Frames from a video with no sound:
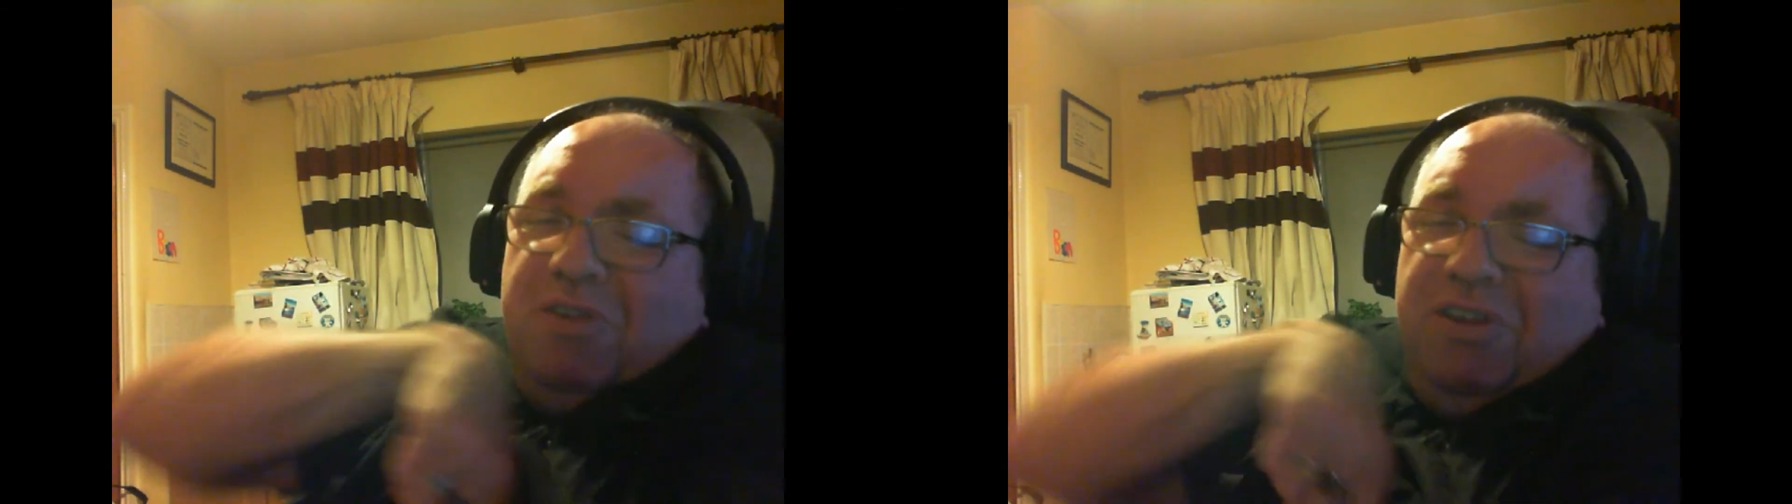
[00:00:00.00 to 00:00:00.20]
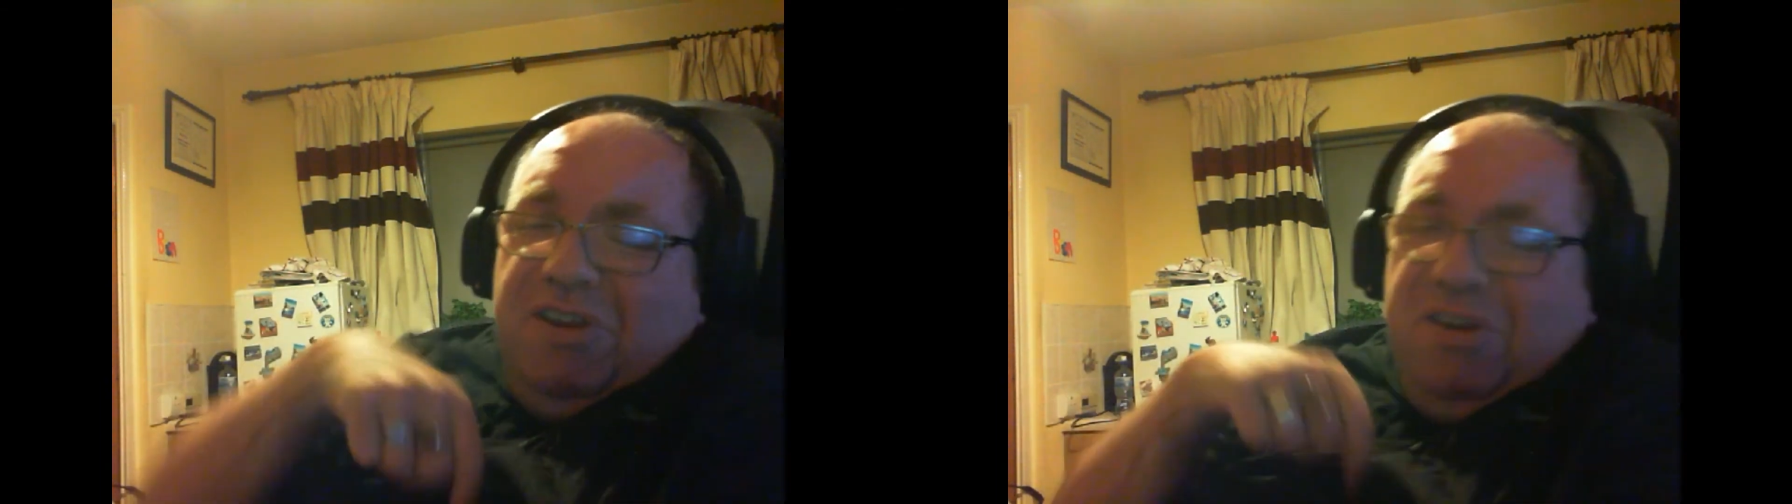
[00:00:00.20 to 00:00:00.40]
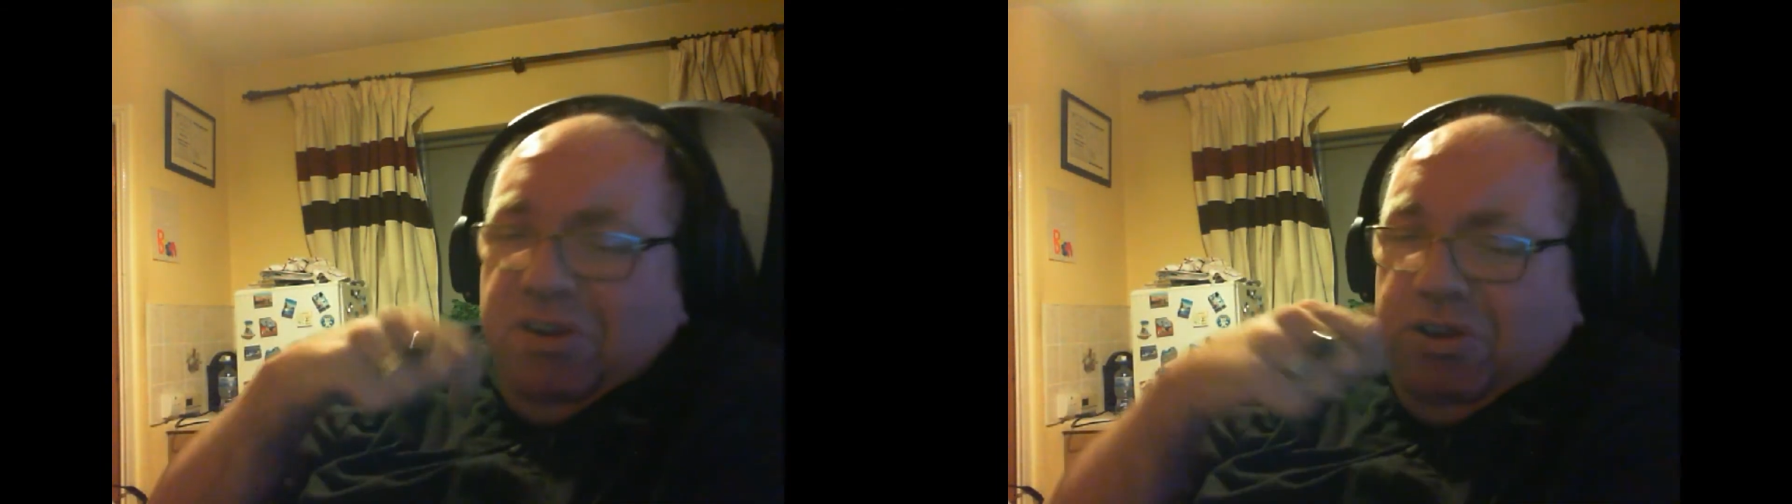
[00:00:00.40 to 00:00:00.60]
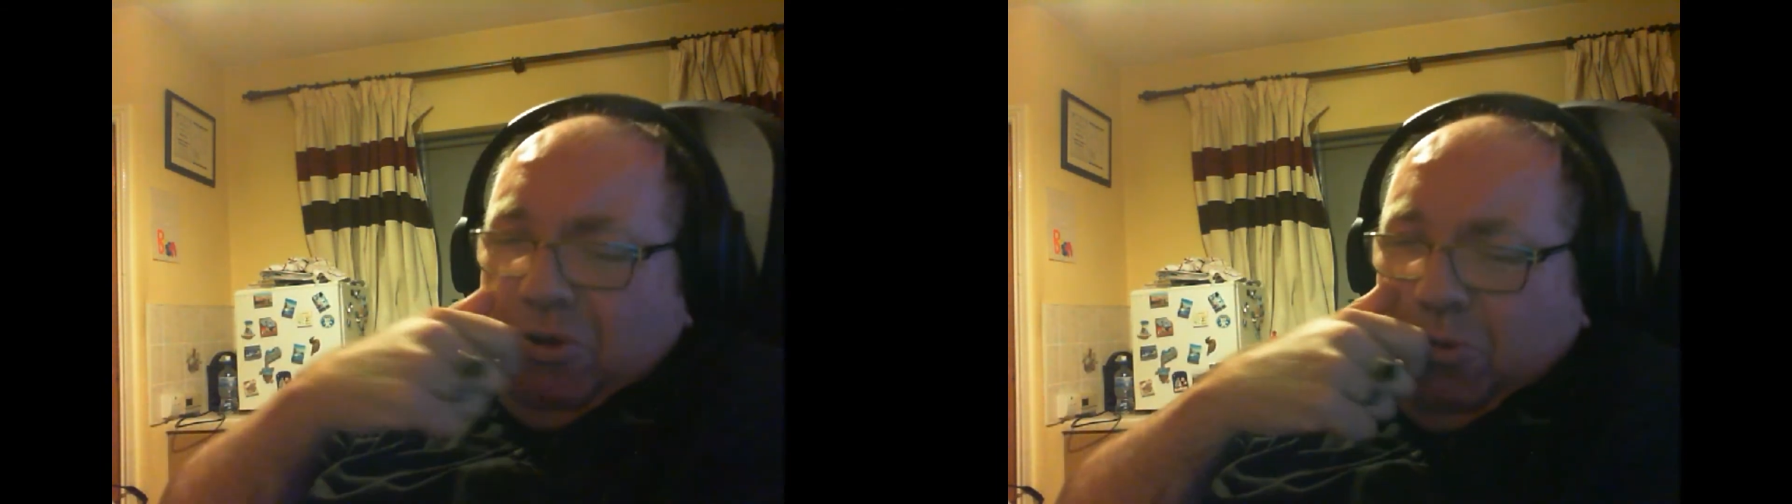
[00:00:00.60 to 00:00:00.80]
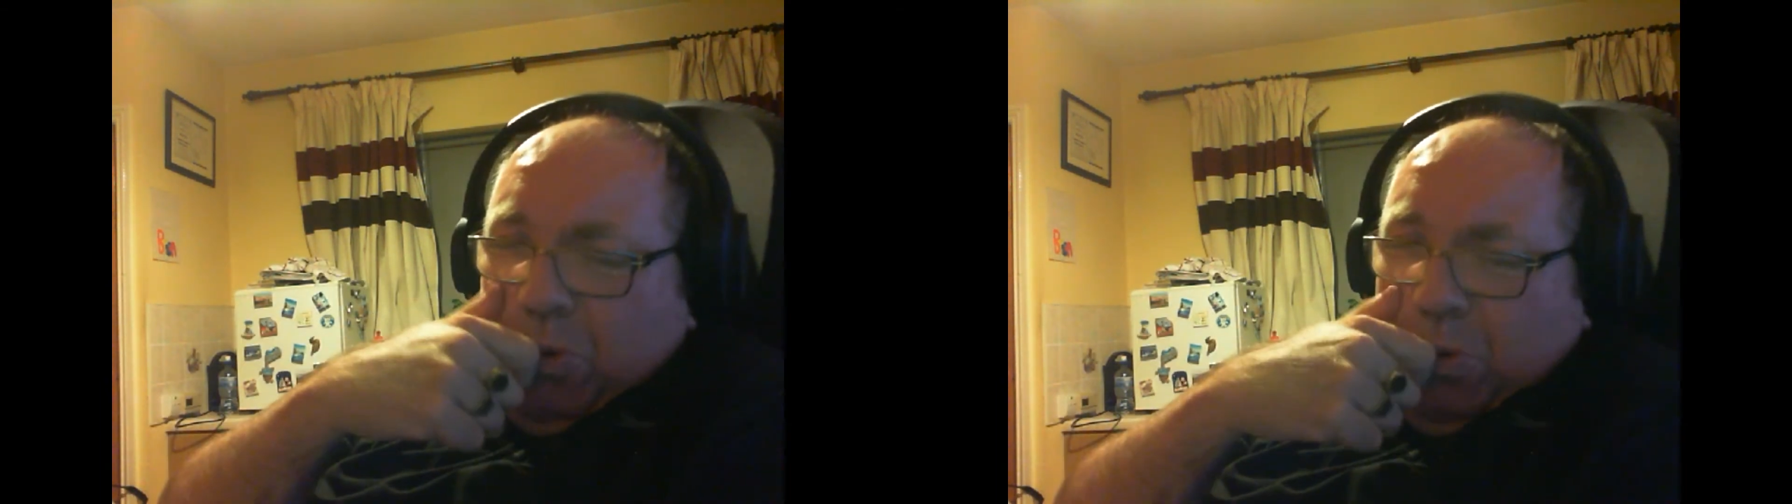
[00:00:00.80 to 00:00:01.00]
into the
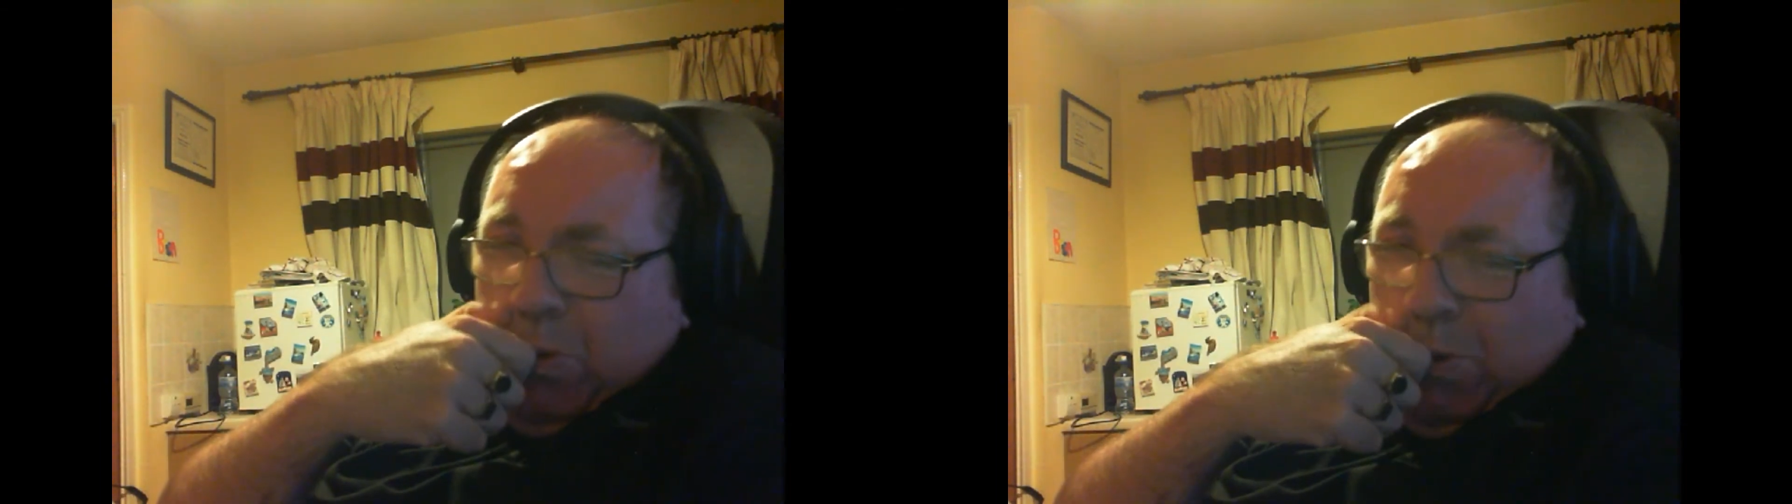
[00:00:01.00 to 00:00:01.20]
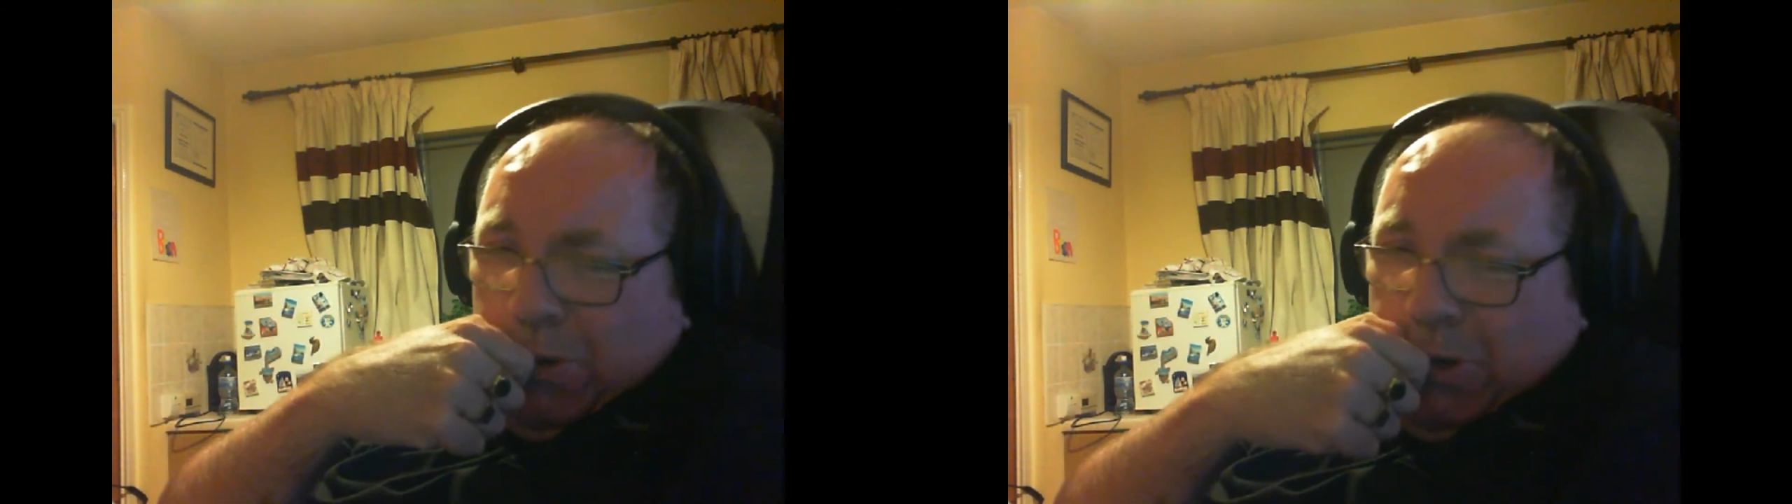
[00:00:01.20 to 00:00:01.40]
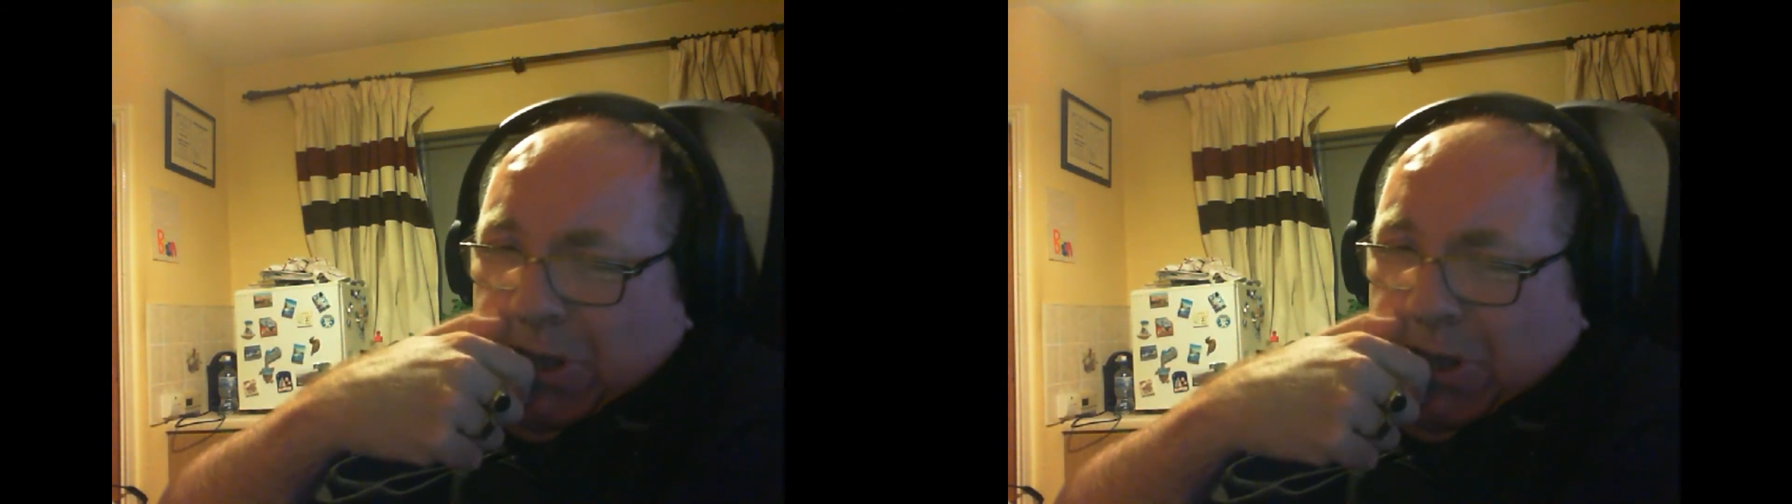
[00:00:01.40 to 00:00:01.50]
newer one.